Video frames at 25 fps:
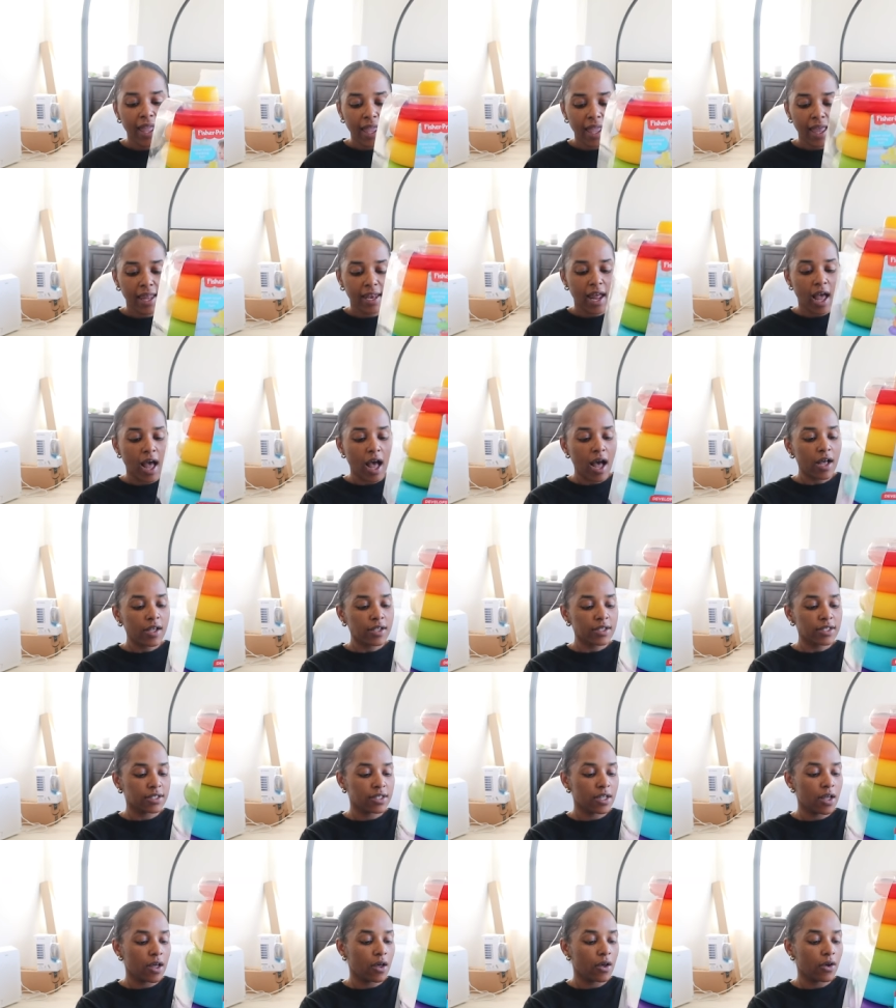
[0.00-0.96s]
And
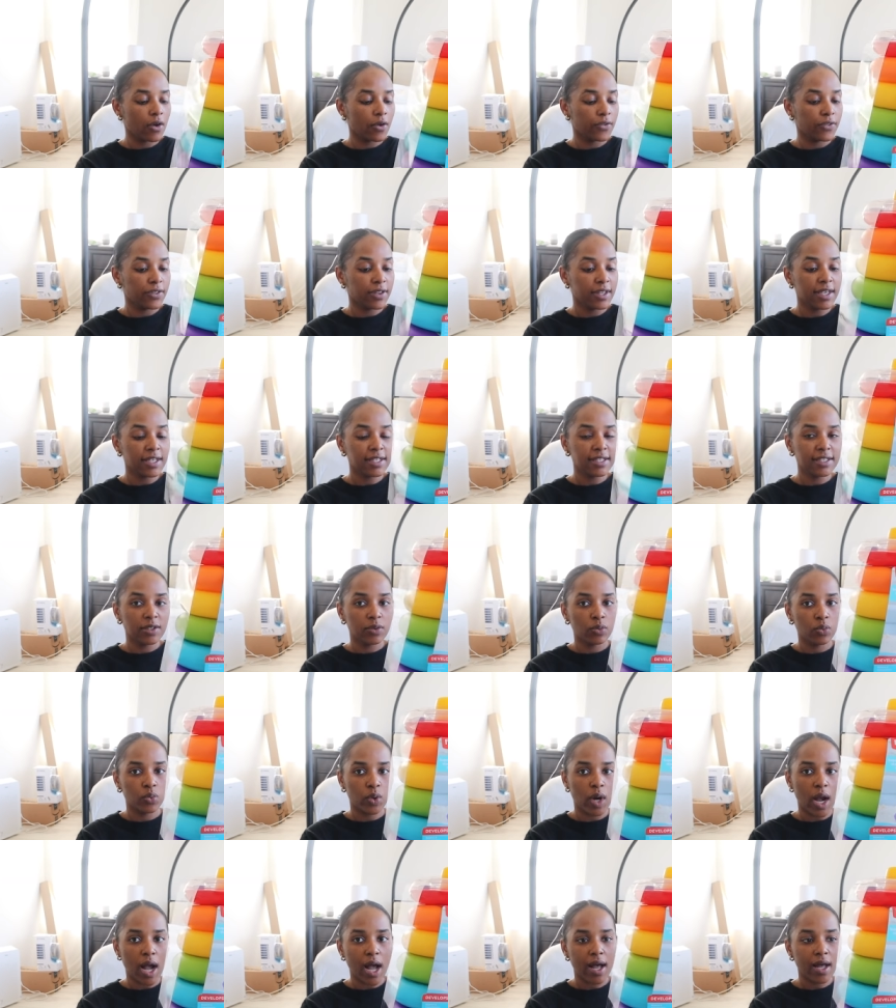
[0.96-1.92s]
also this
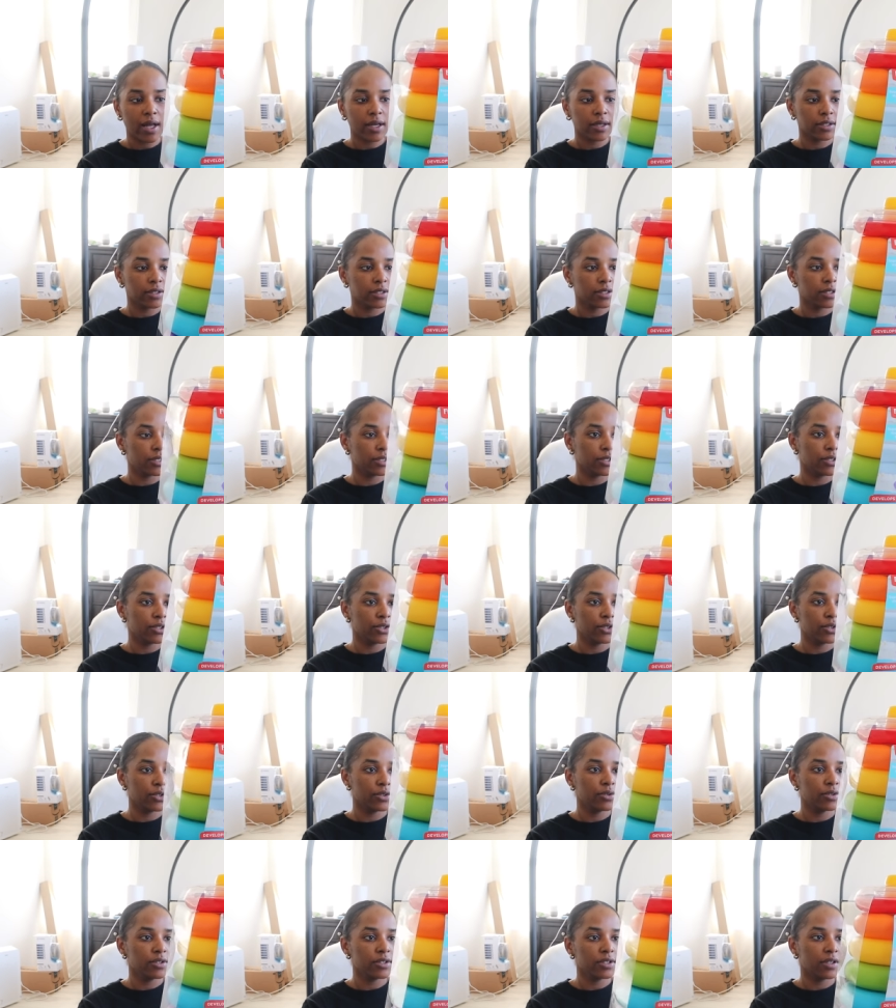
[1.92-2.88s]
rocks
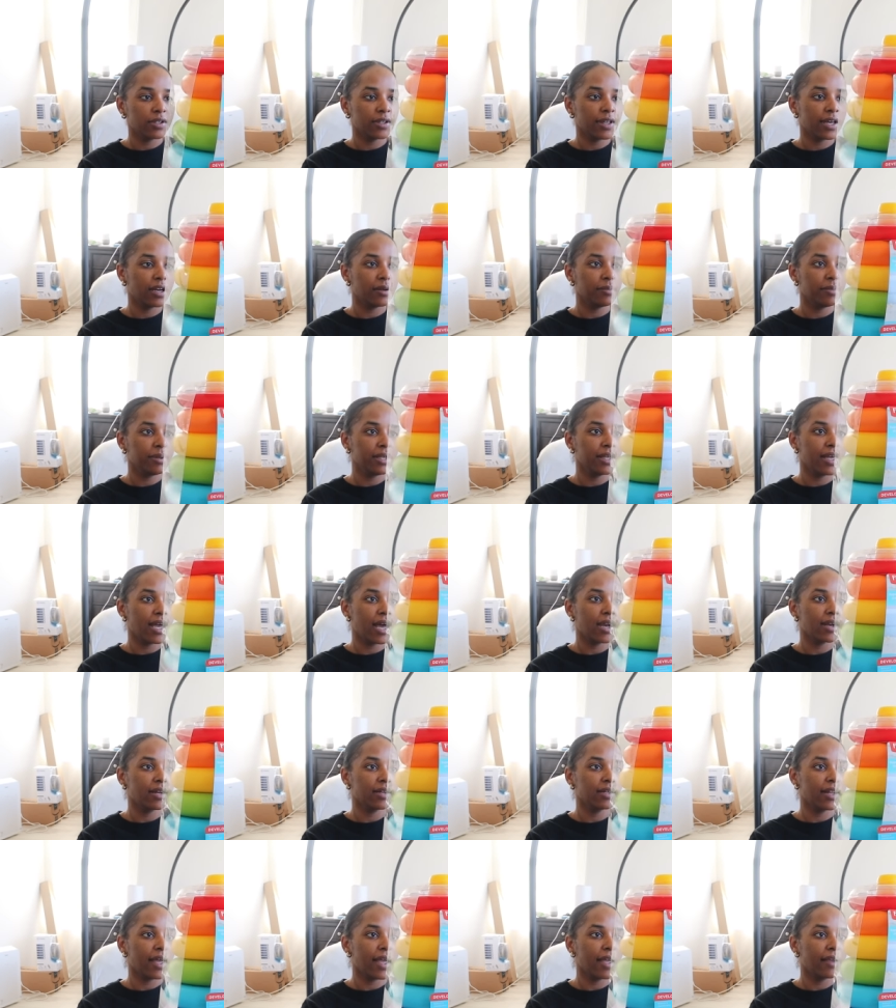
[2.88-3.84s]
too, so that'll be
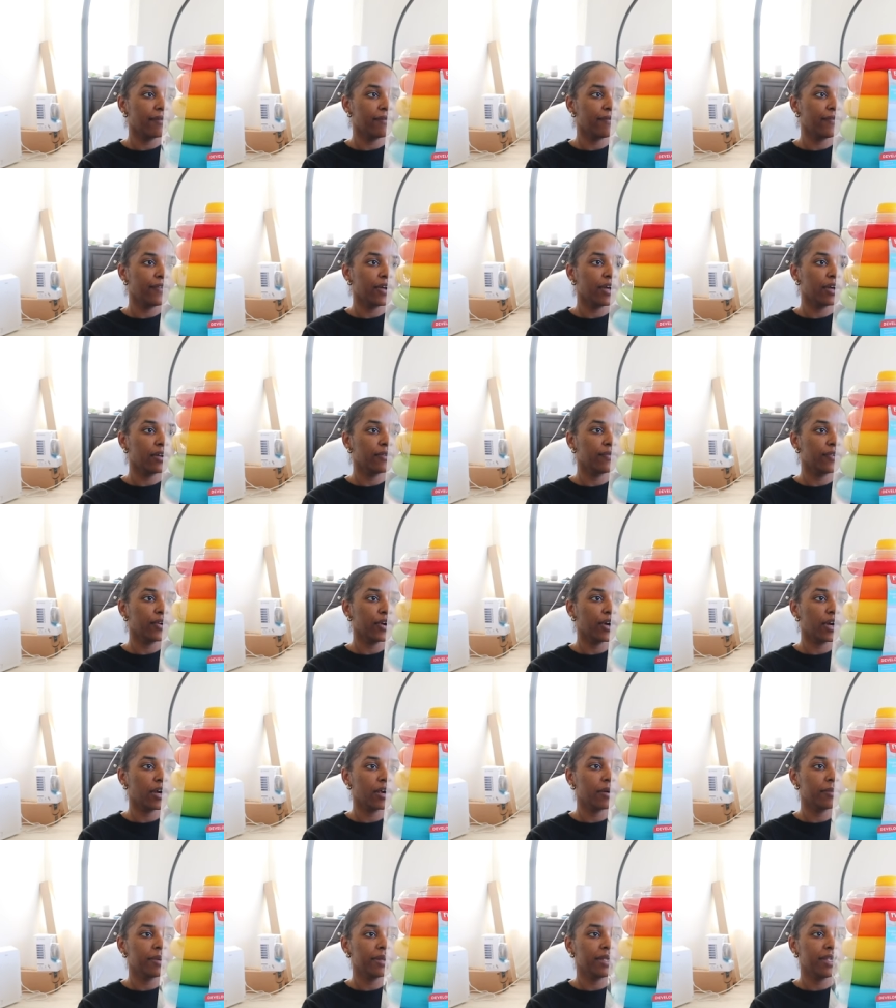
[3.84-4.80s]
kind of like fun for
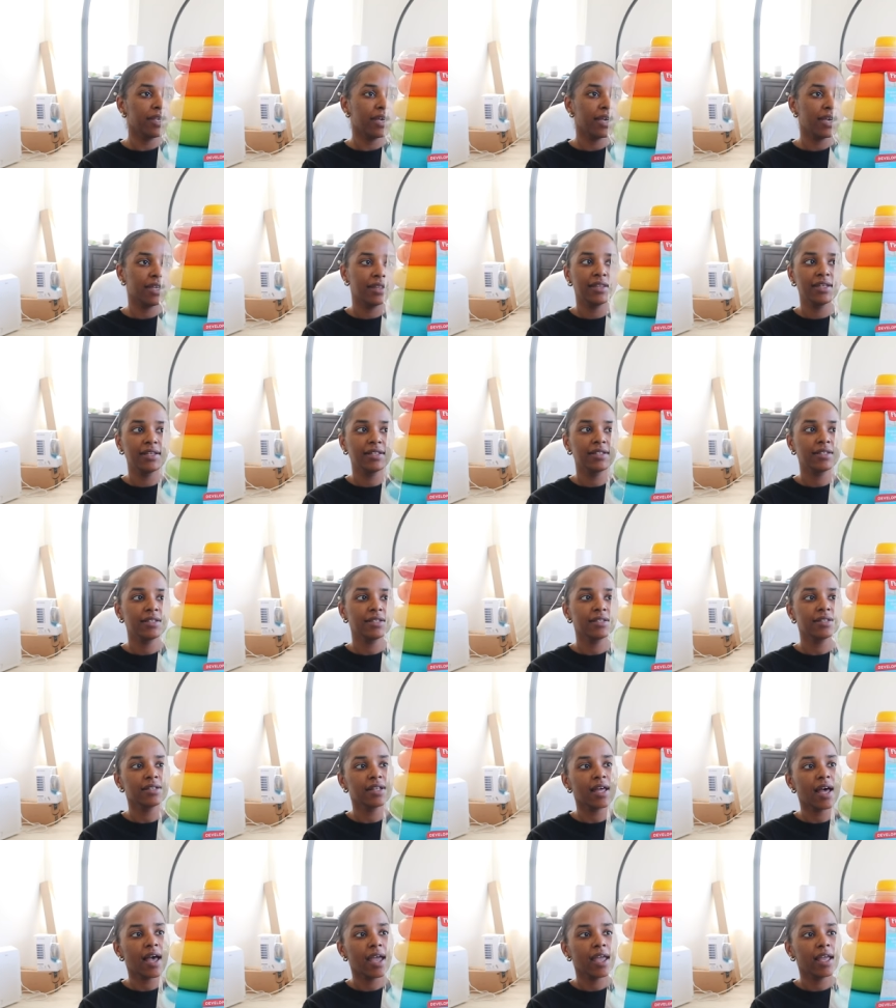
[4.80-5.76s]
her. But yeah, this
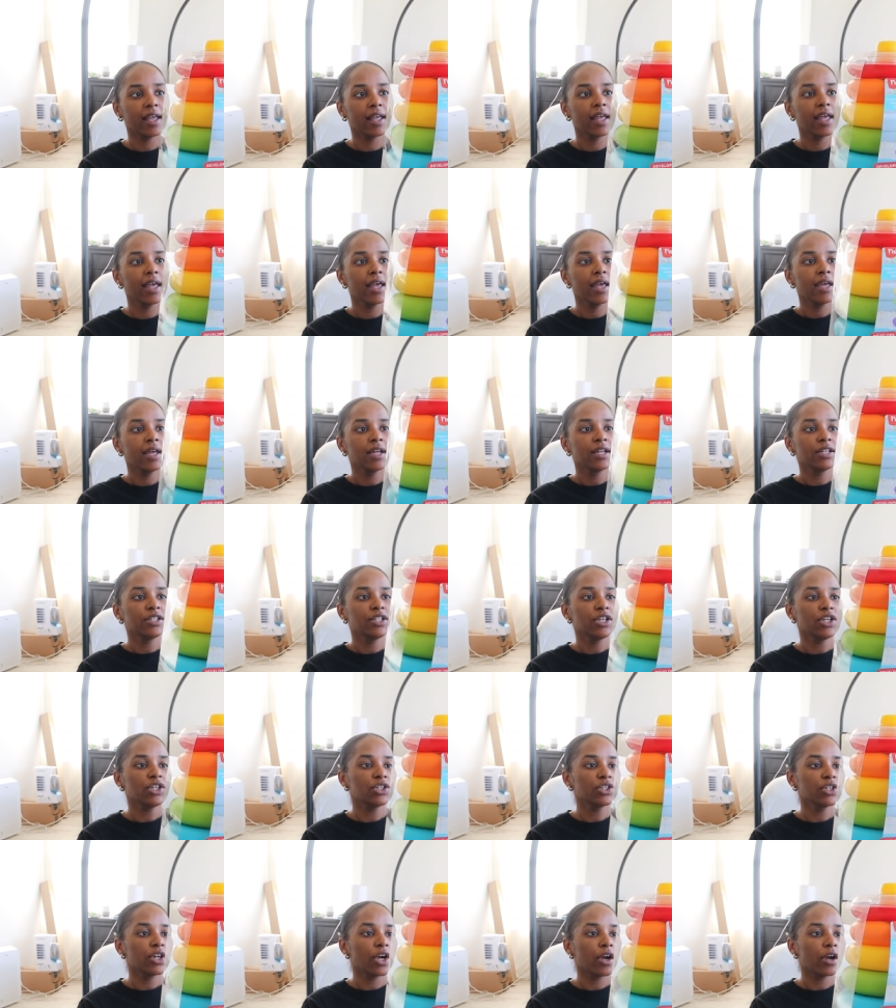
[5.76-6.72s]
is like
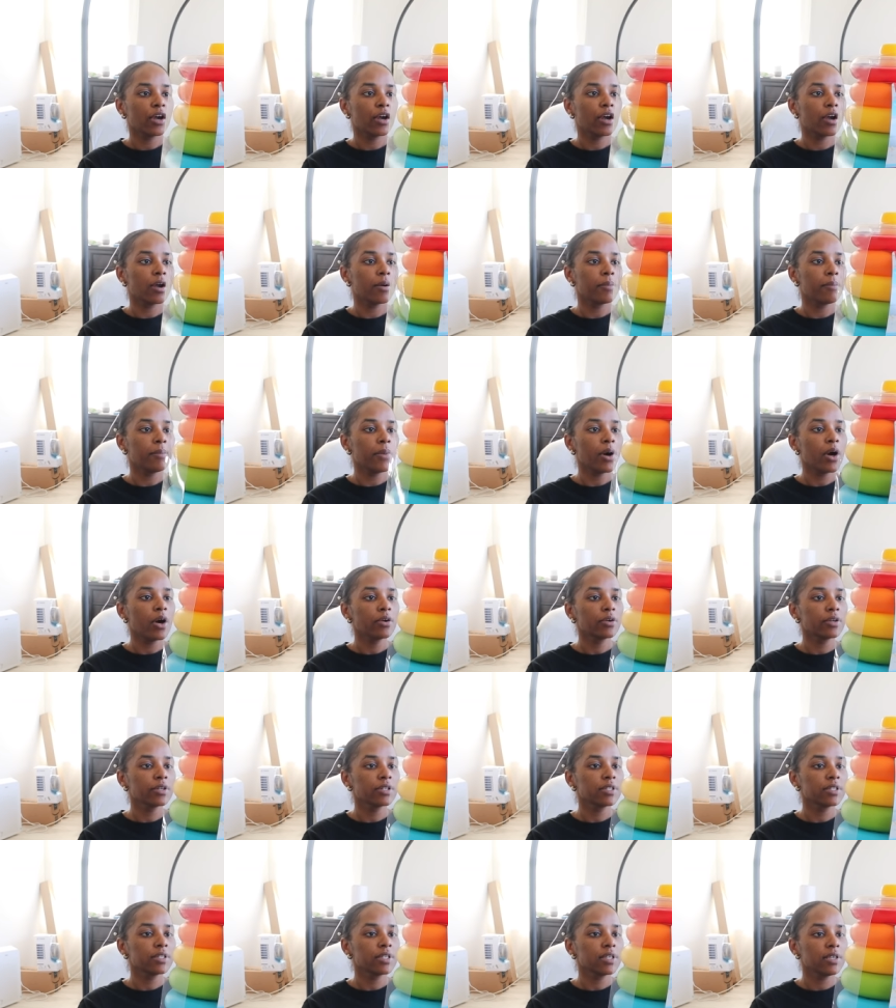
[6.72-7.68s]
teaching her her
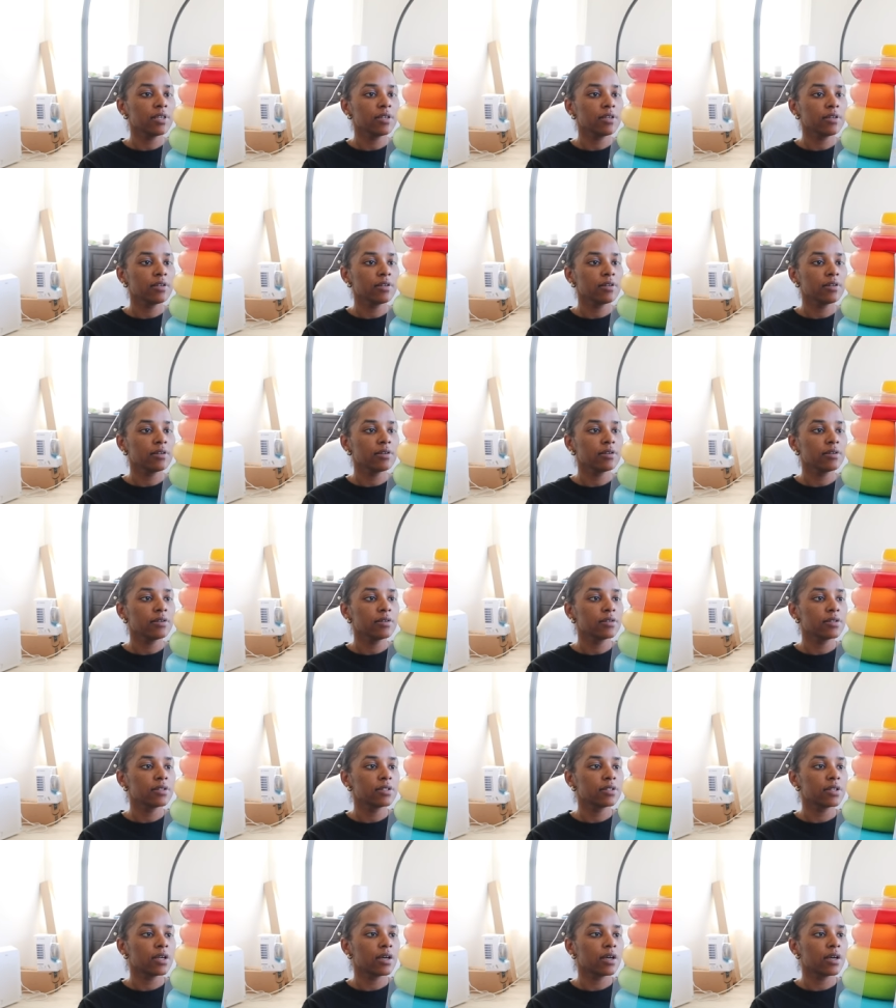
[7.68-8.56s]
motor skills.